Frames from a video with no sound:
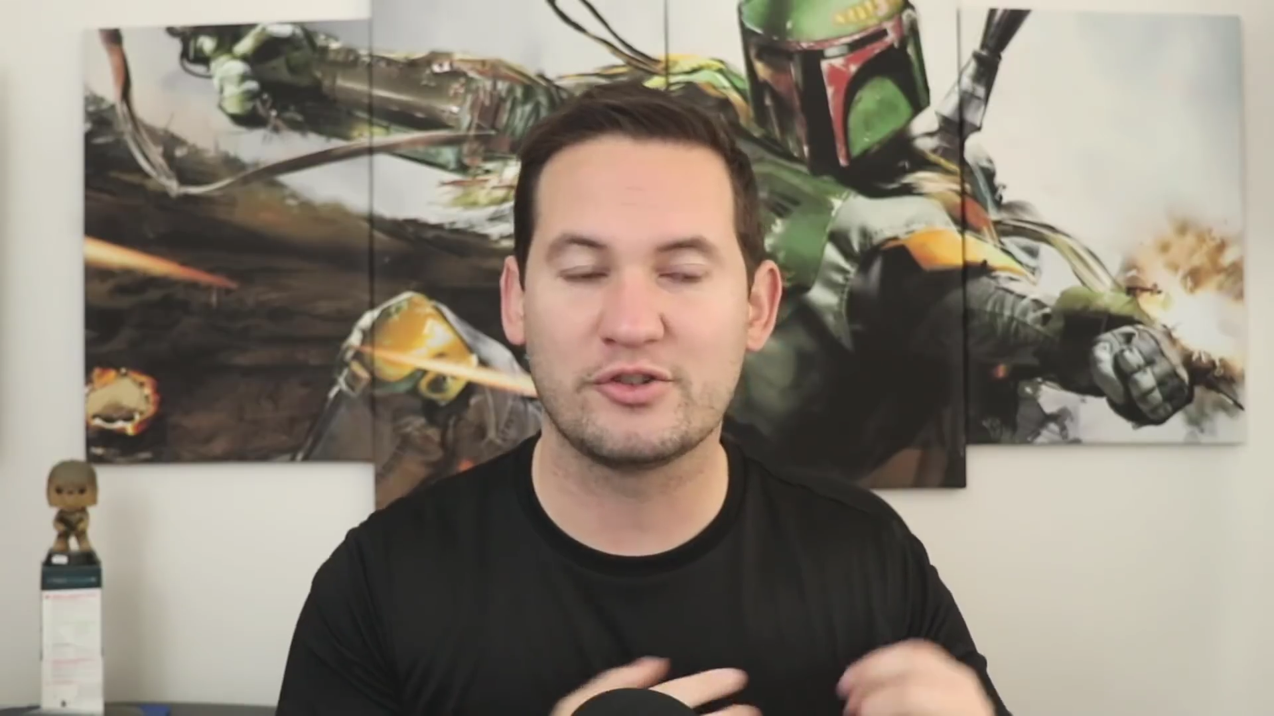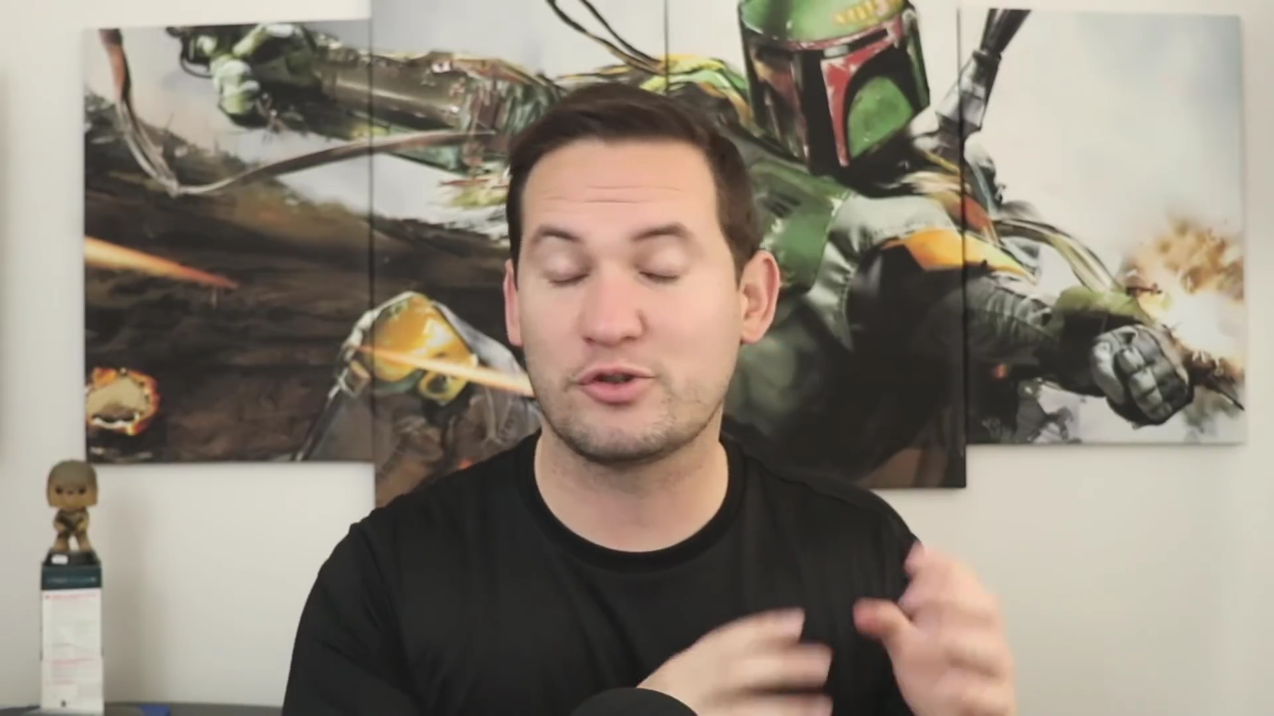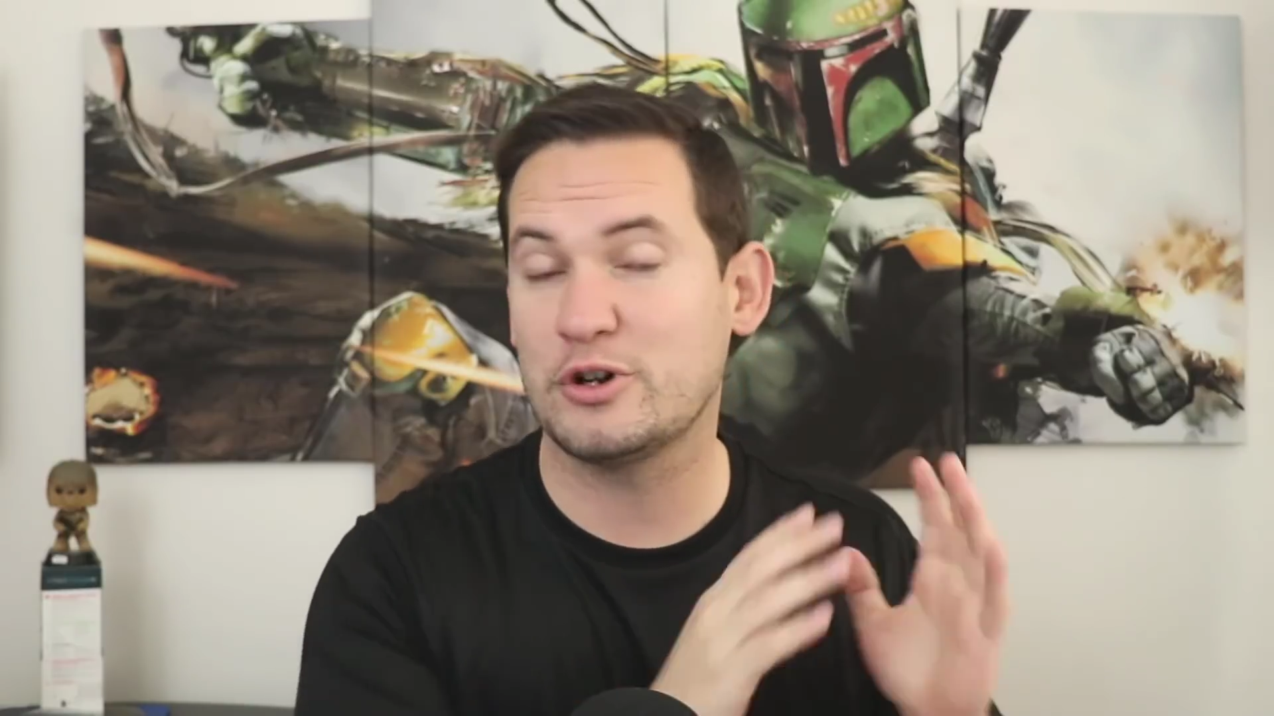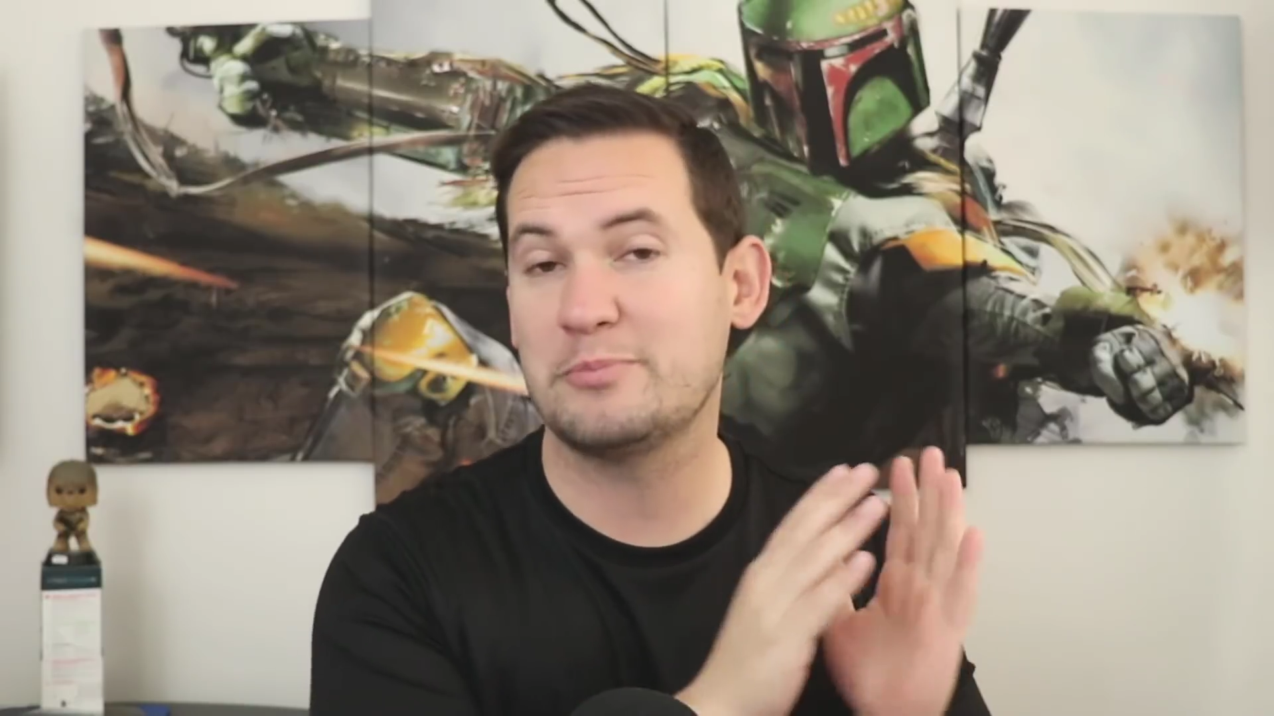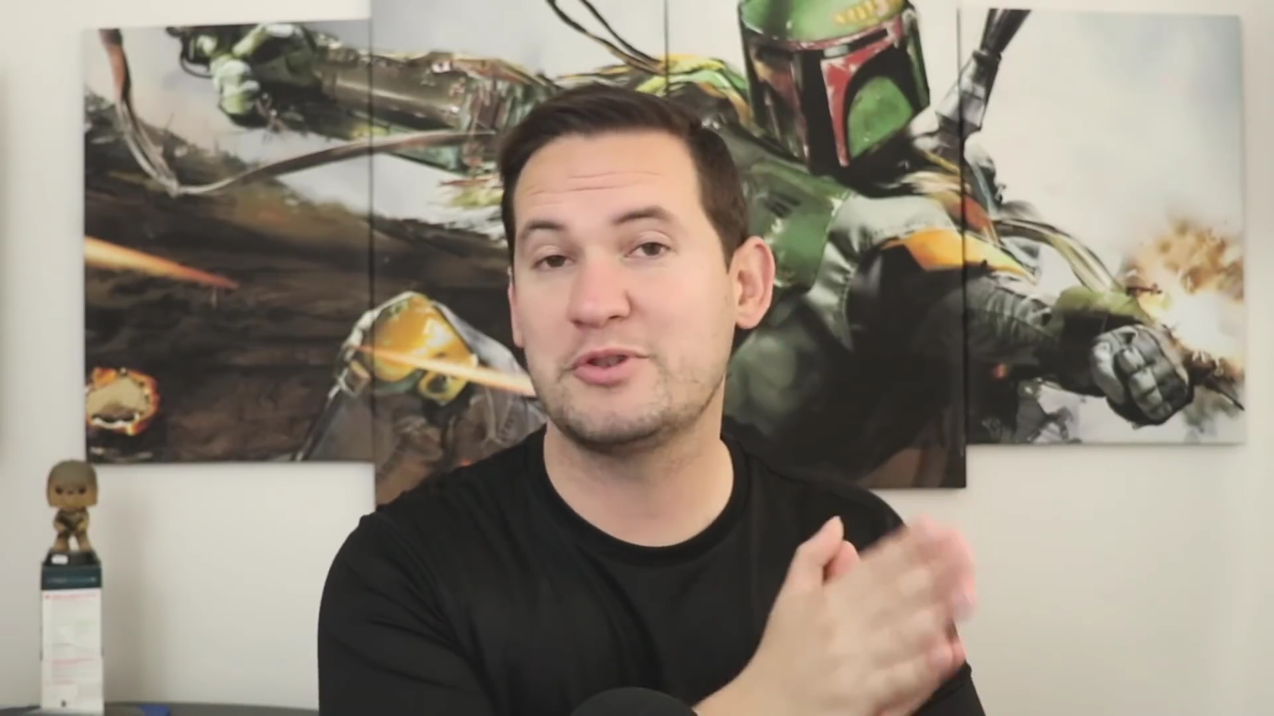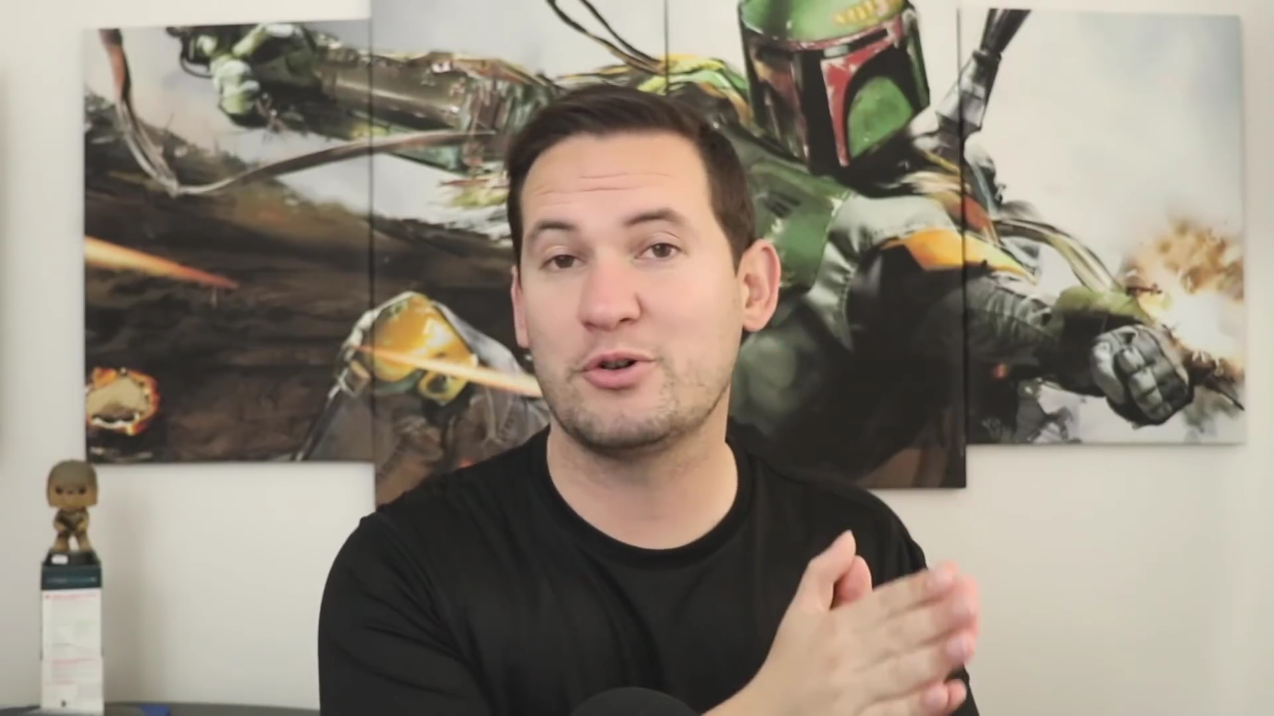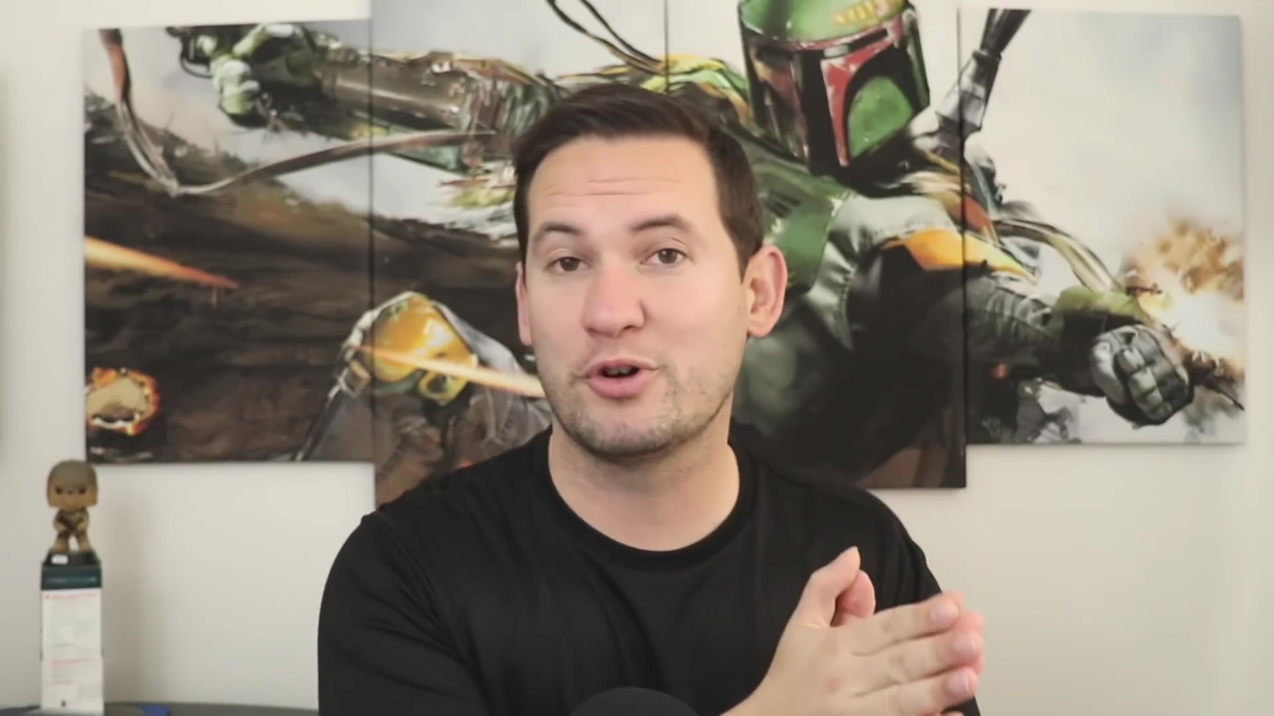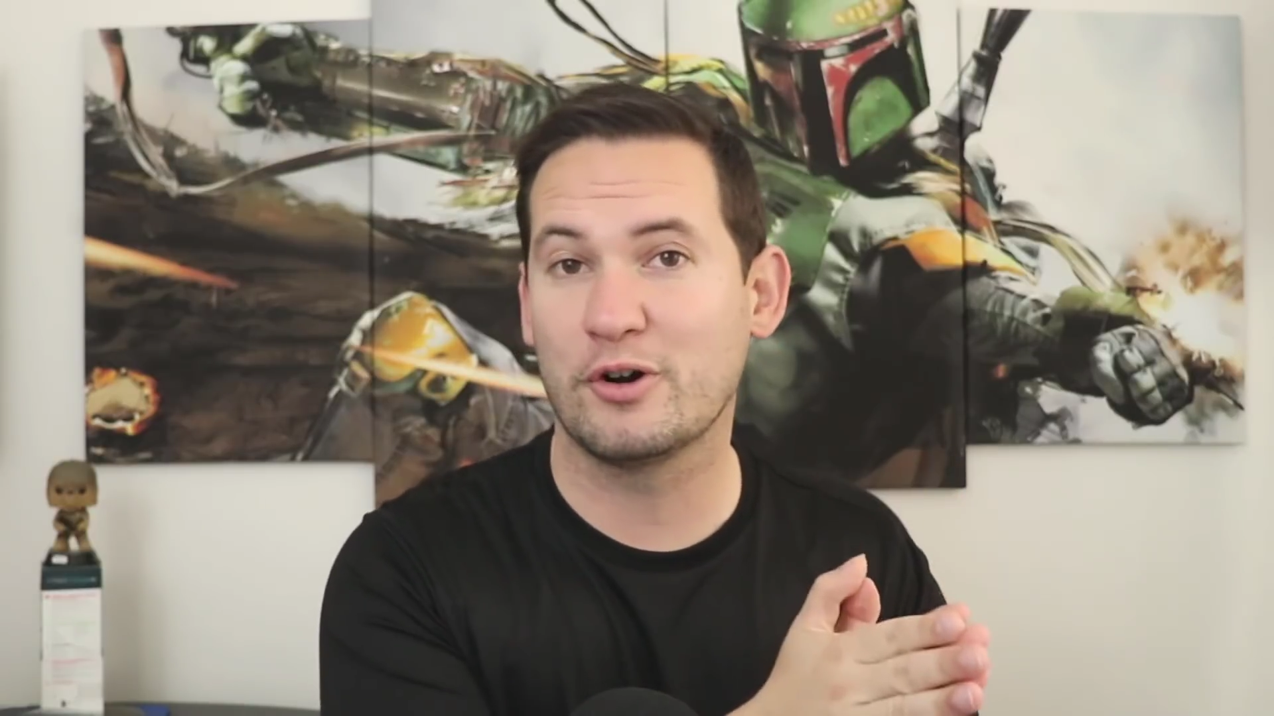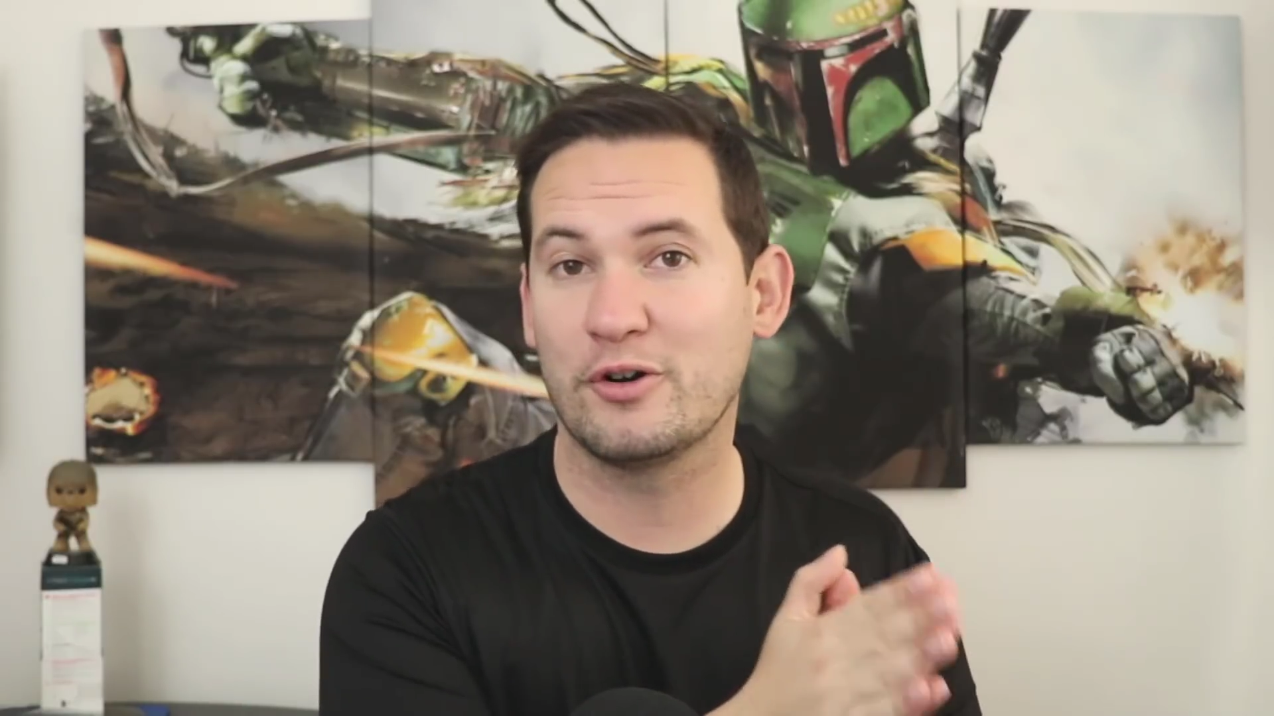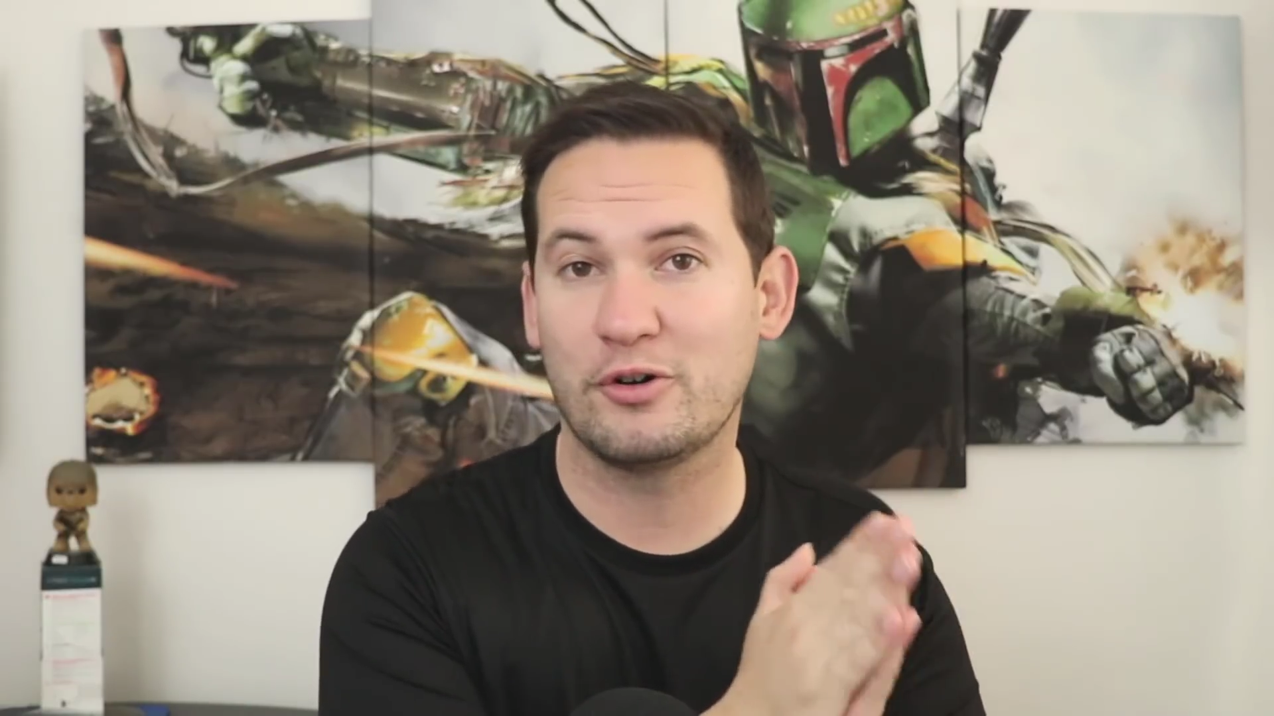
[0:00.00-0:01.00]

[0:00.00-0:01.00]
Crypto Girl,